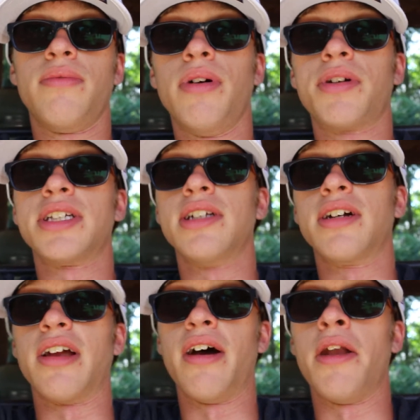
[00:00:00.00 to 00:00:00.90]
focused
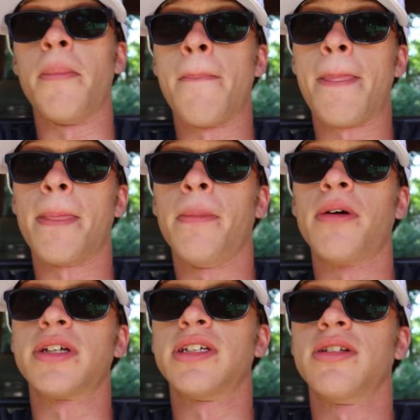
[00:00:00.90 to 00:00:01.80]
on God,
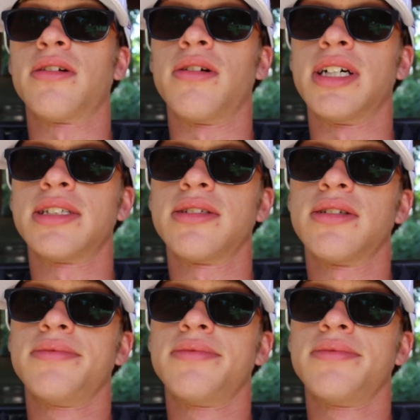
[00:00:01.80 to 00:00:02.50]
focused on the cross,